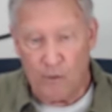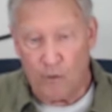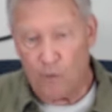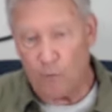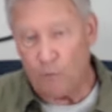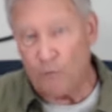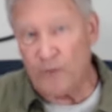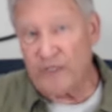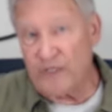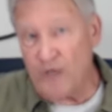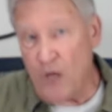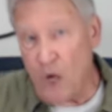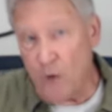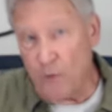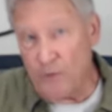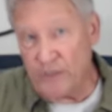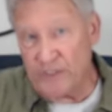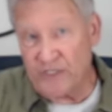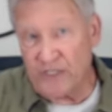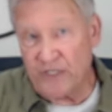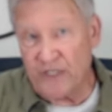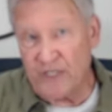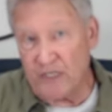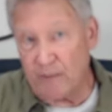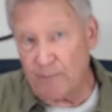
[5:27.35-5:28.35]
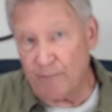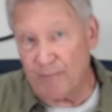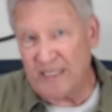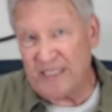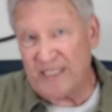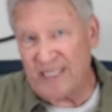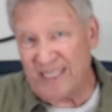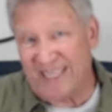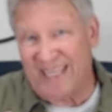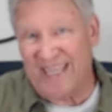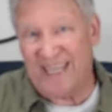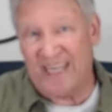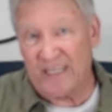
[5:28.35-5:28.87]
We know he's going to be
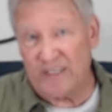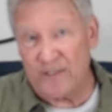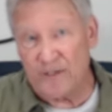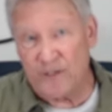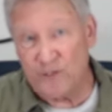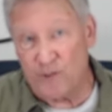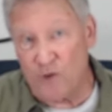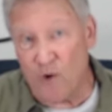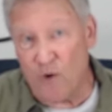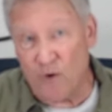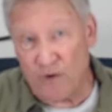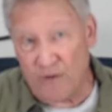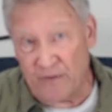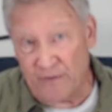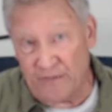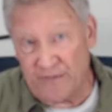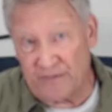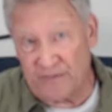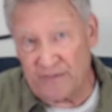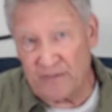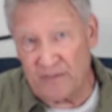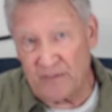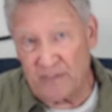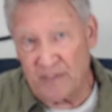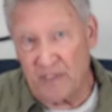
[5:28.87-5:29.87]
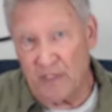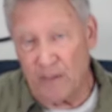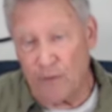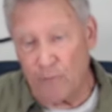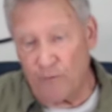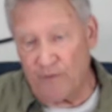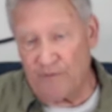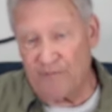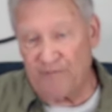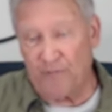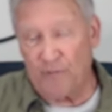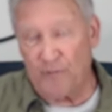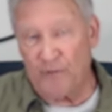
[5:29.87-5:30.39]
the king of the north,
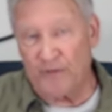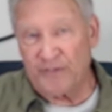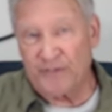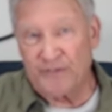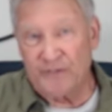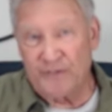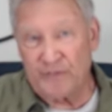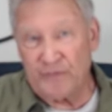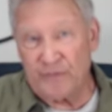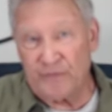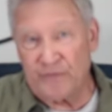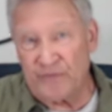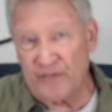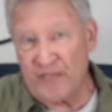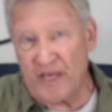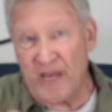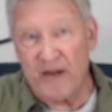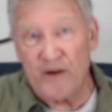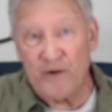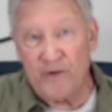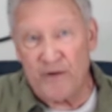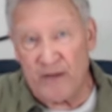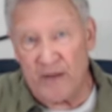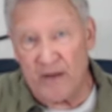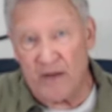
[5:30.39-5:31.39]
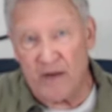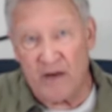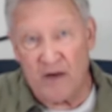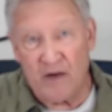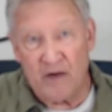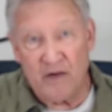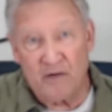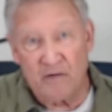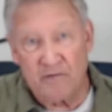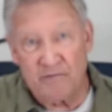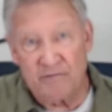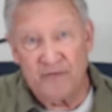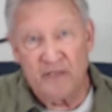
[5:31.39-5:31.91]
referring to the area
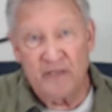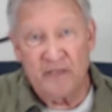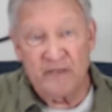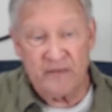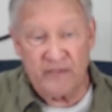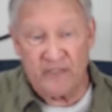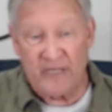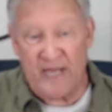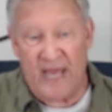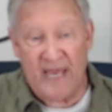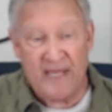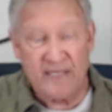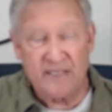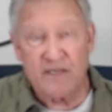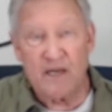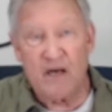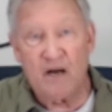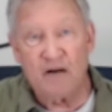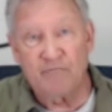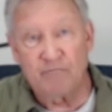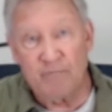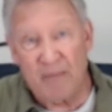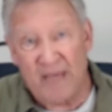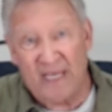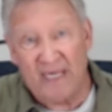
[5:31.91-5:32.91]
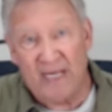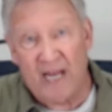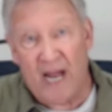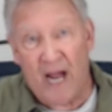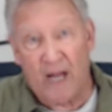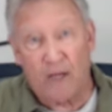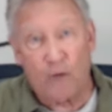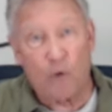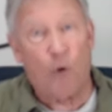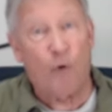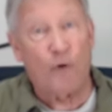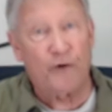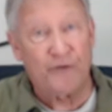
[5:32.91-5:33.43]
of the land of
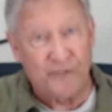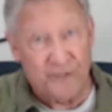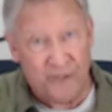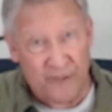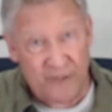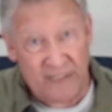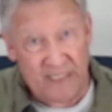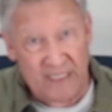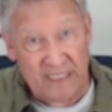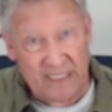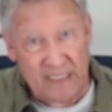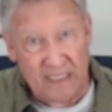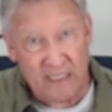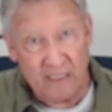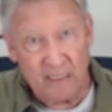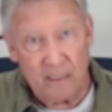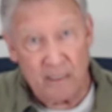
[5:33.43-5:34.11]
Magog or Turkey.